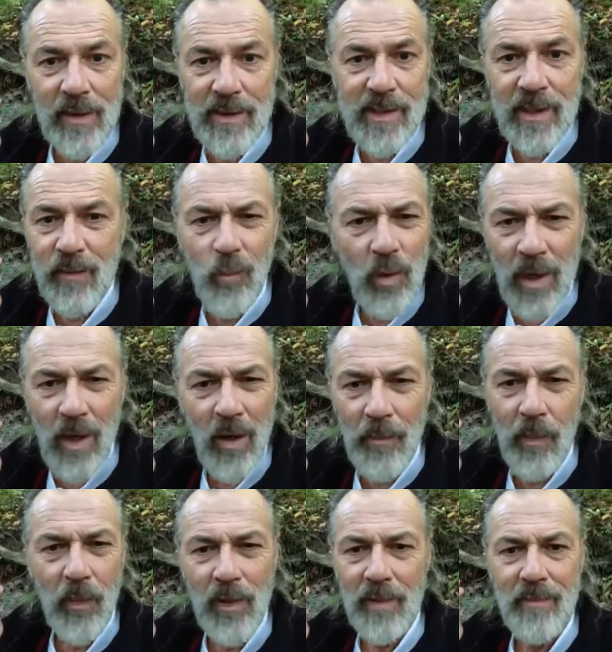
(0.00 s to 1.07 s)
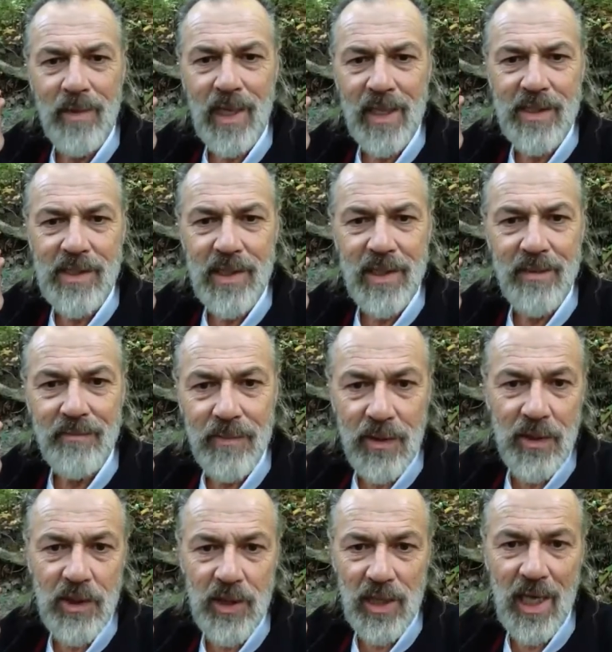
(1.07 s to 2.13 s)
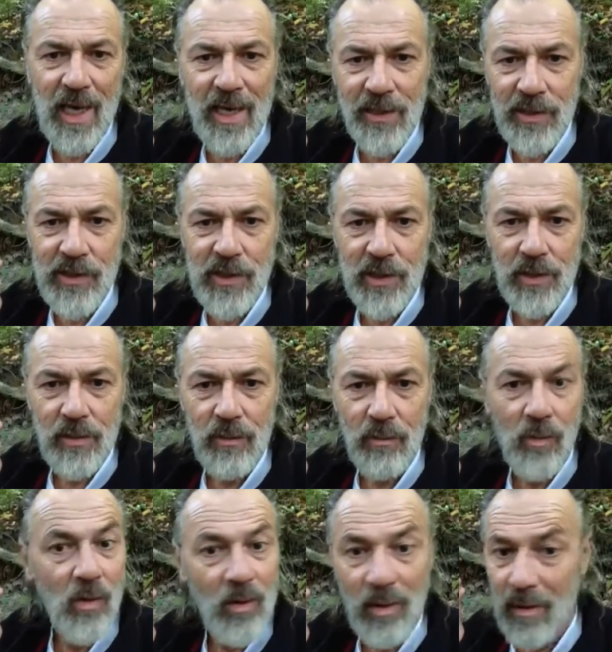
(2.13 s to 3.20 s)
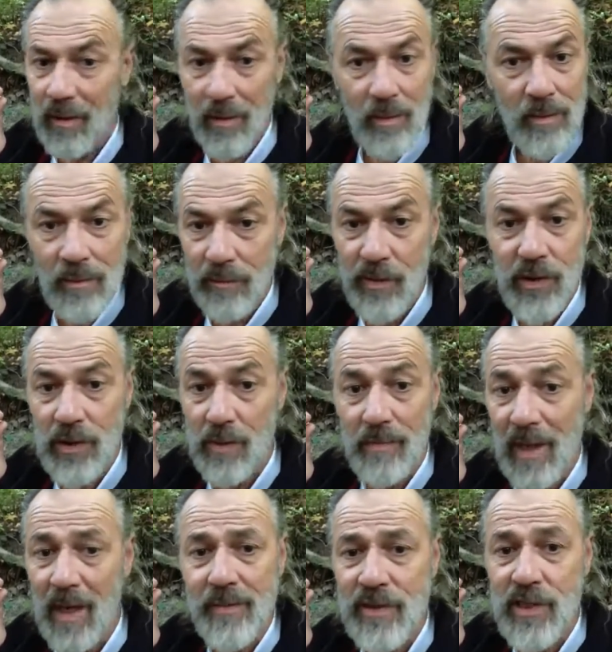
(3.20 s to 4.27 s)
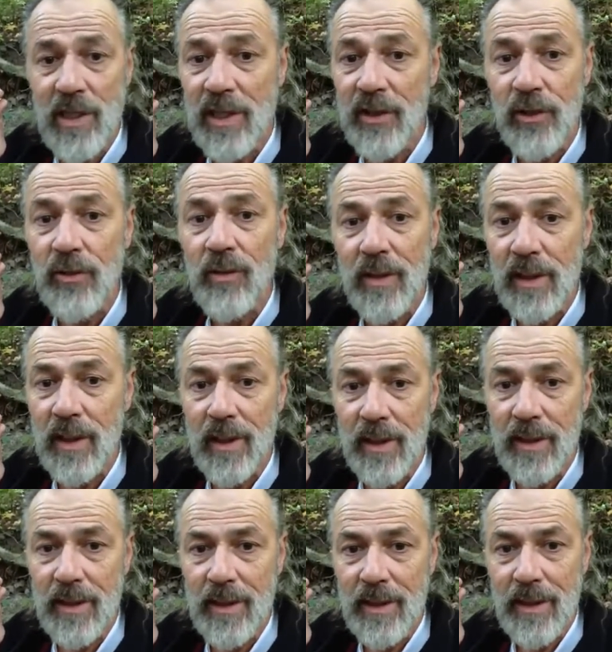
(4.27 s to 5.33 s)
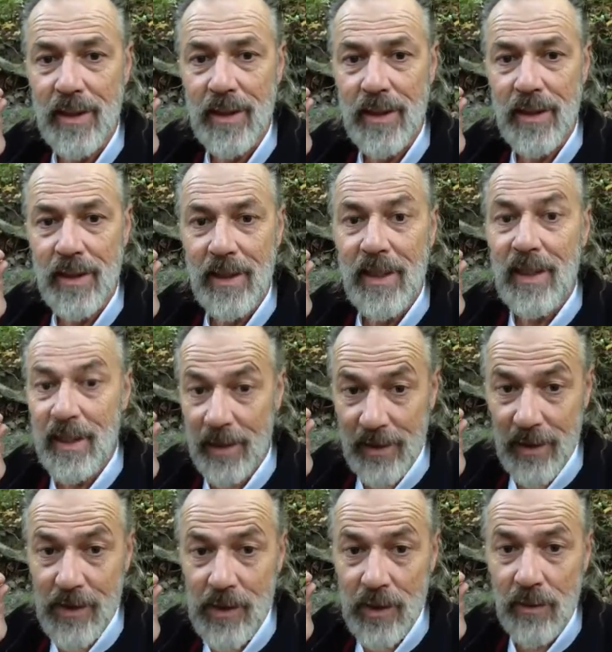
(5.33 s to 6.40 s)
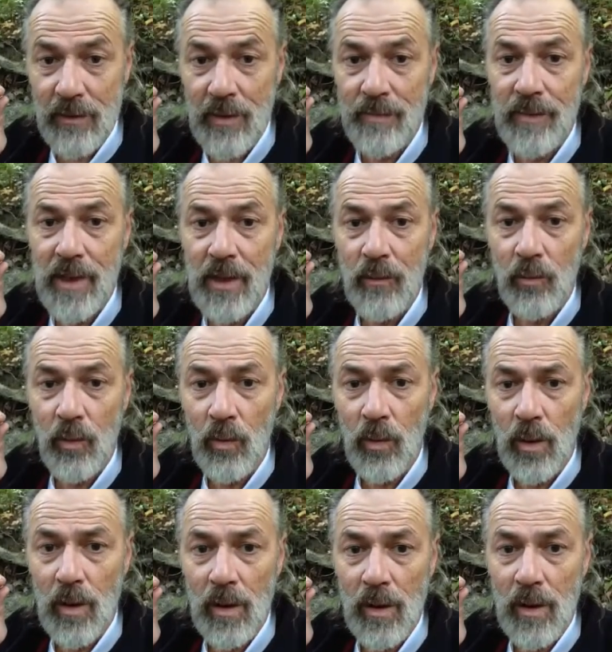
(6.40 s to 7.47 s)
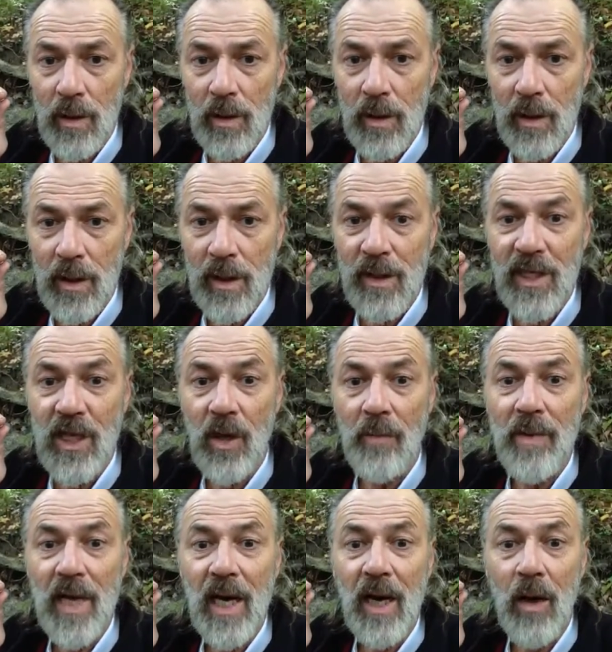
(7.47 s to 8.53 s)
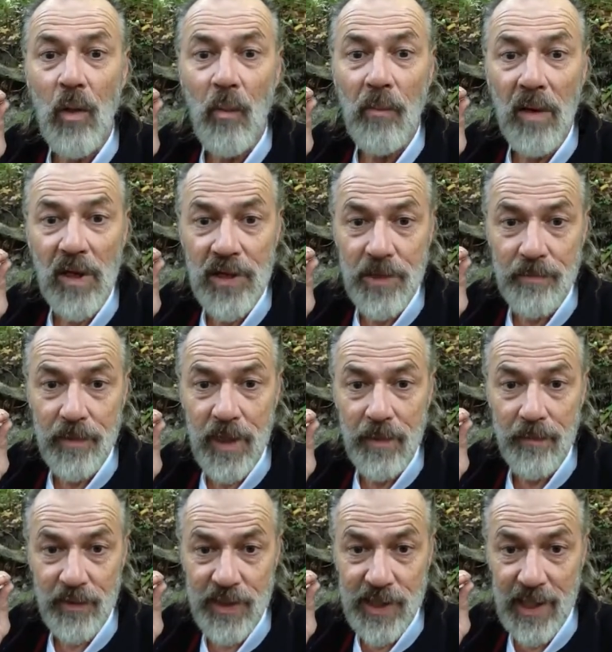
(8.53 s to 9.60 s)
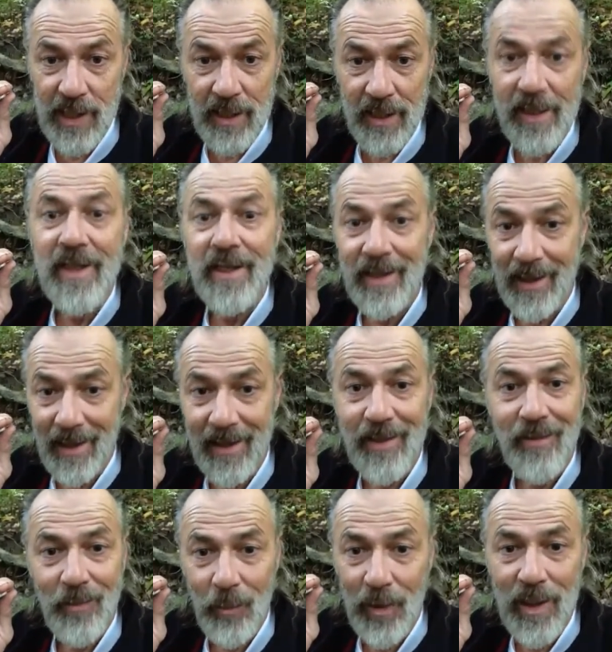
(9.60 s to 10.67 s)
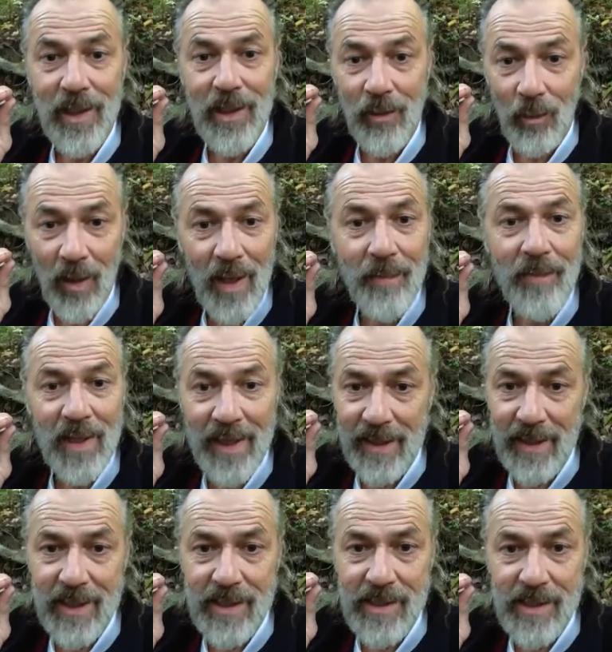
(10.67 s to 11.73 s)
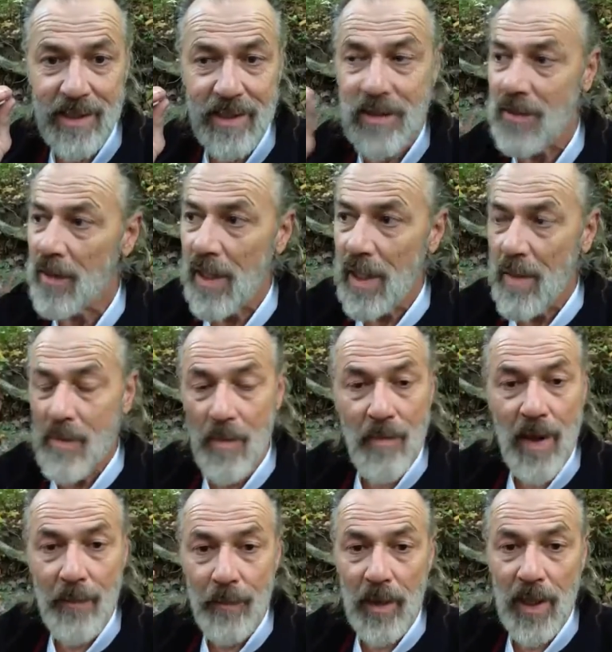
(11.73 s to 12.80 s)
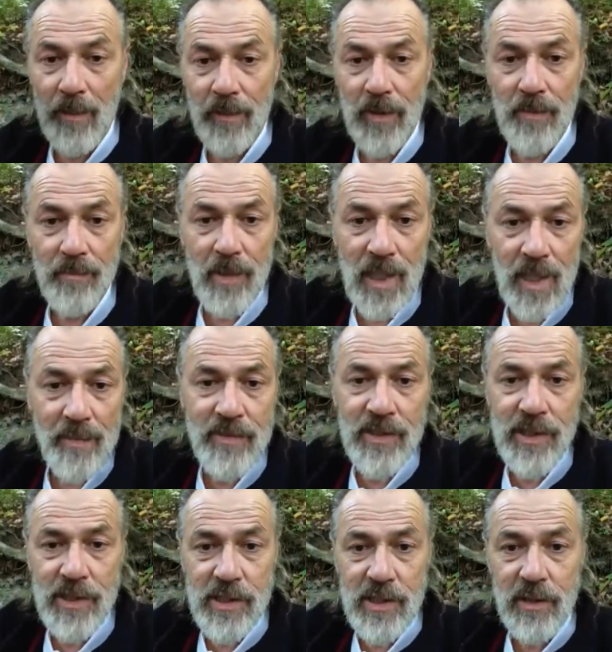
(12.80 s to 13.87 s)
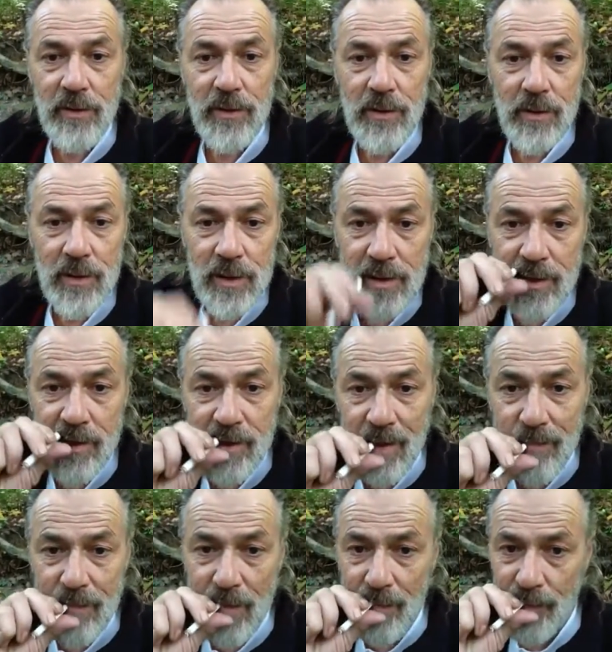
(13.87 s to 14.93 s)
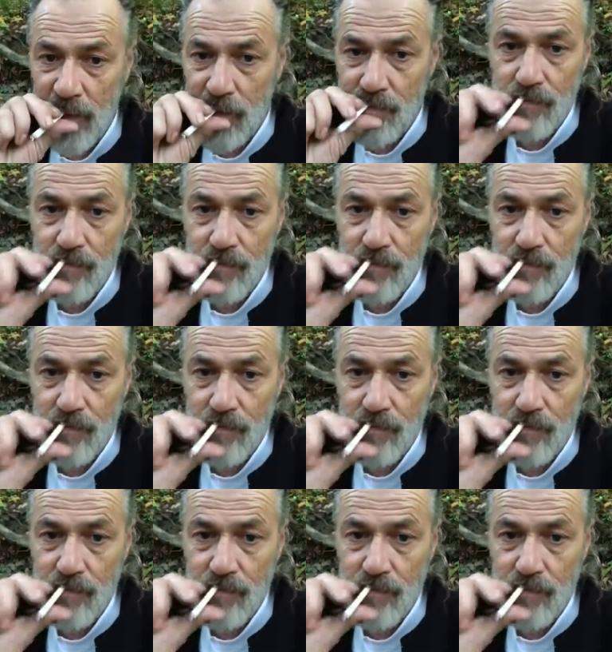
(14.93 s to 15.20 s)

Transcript: see, we're all pointing back saying Bush led us into a war. Mr. Obama's not doing that. If there's going to be a war, there's going to be a whole bunch of people saying, yeah, we need to wipe out ISIS. But my problem with Obama is he's still treating the symptom